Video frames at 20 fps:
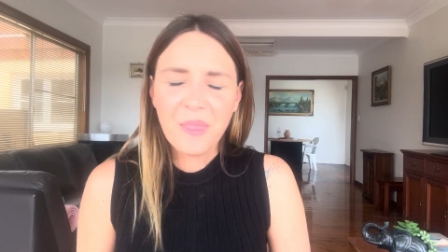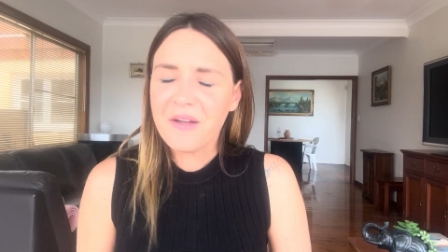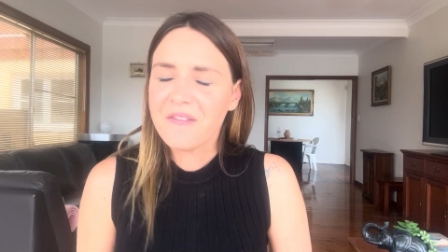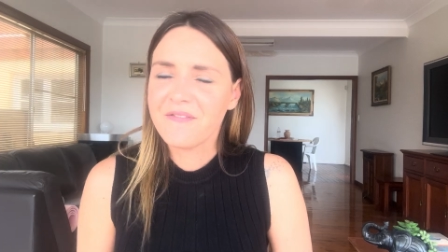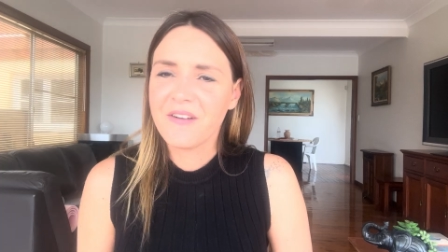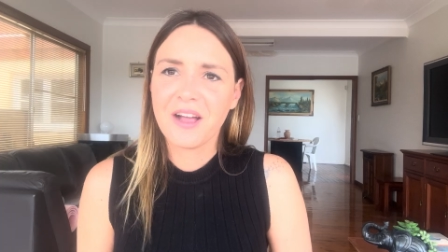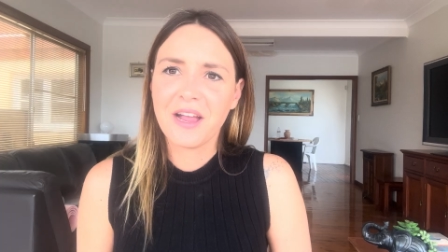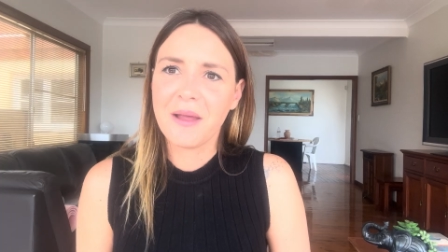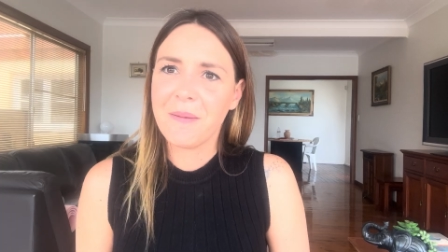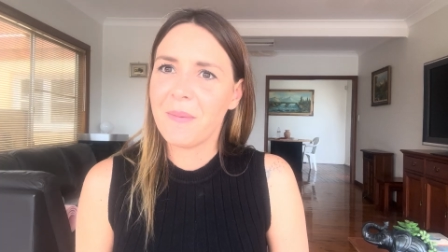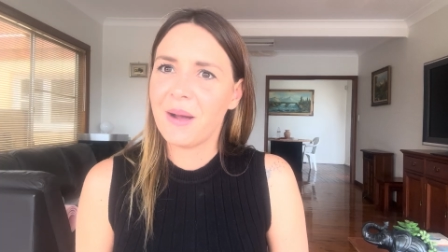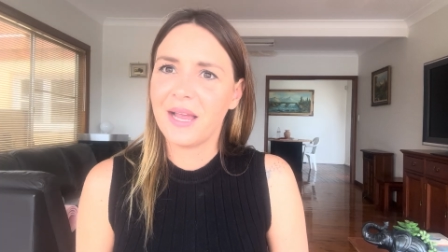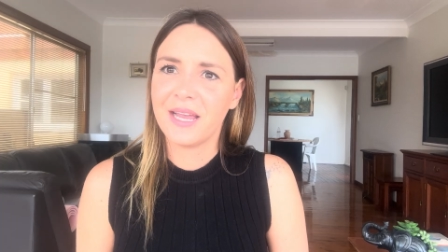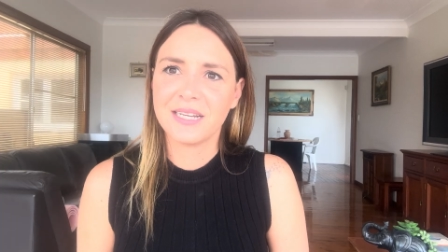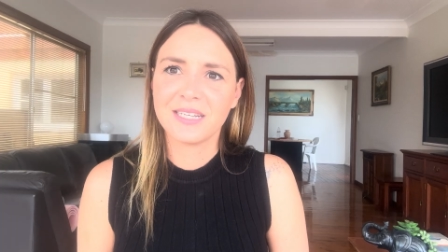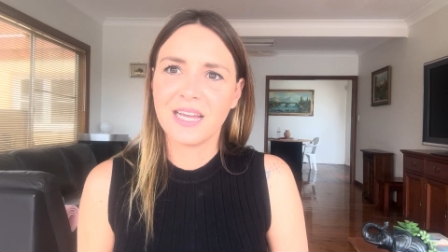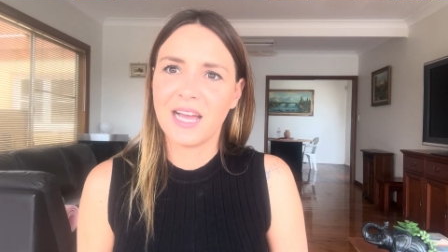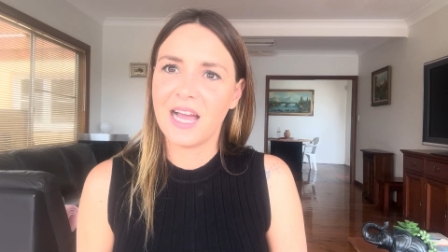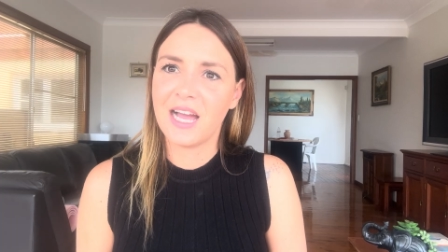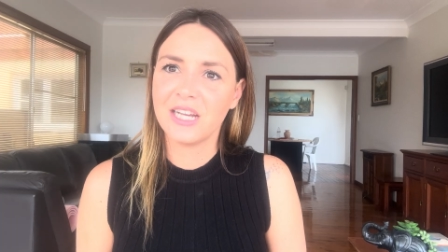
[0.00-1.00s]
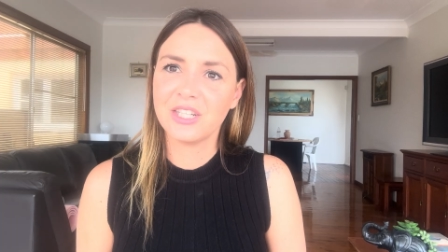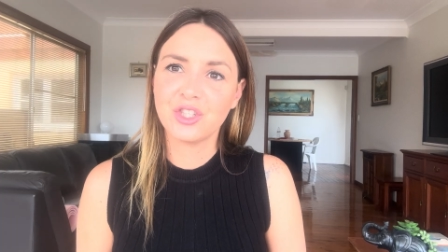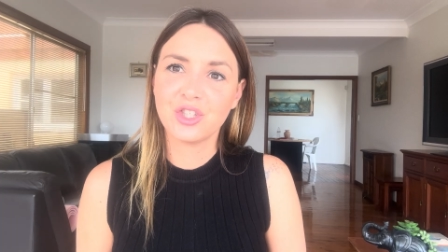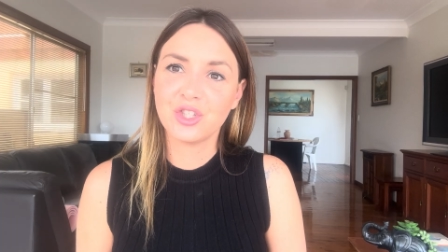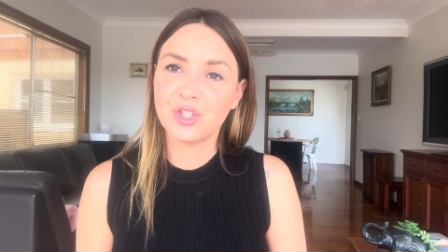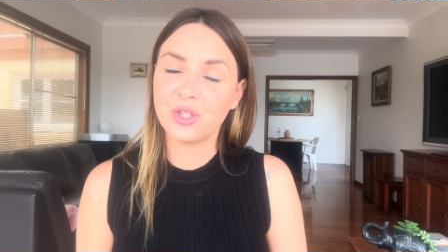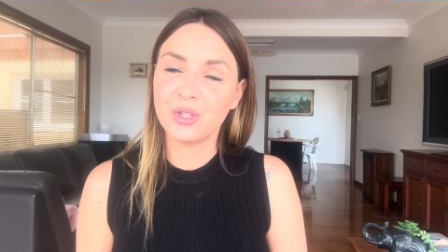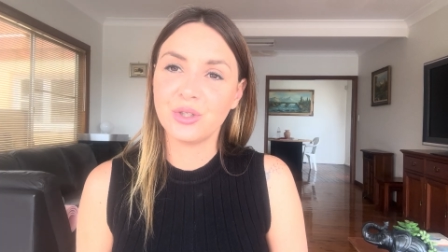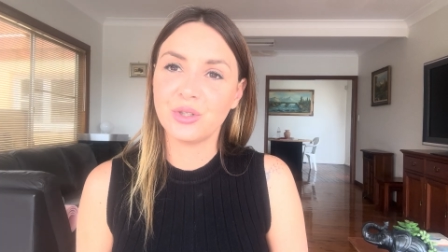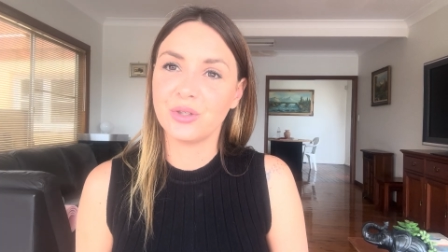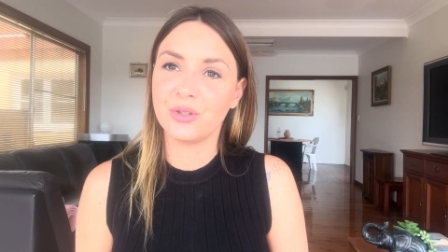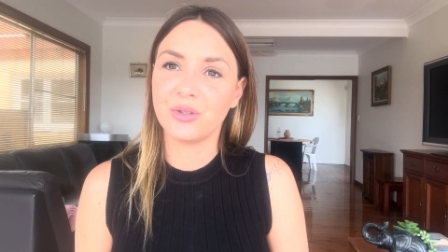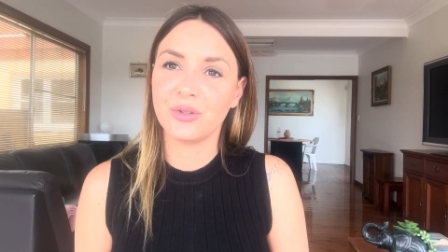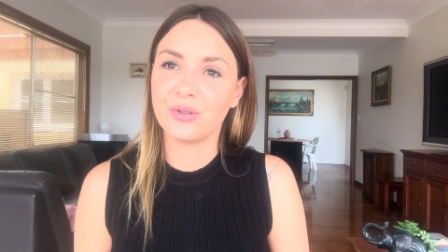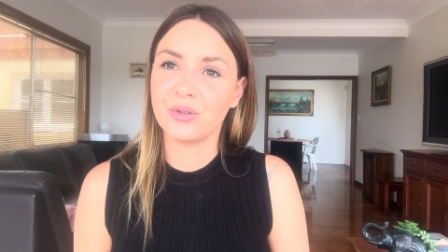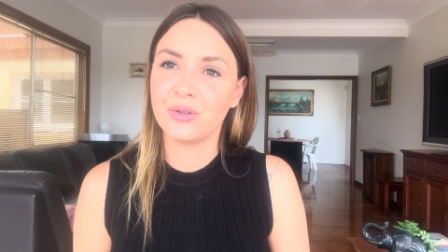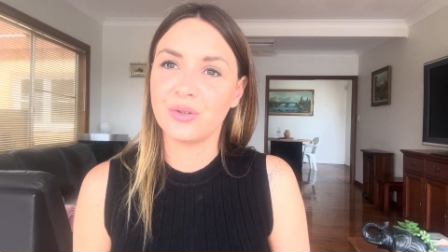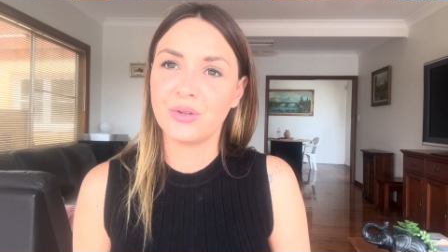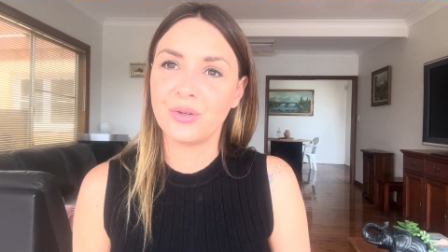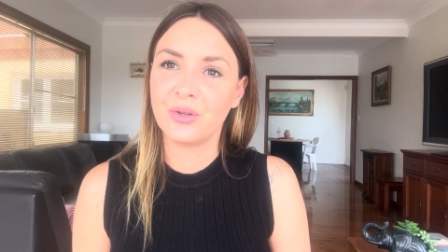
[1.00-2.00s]
the fuck am I attached
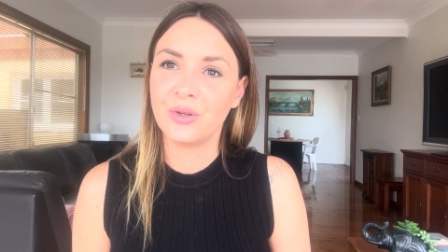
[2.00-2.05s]
to?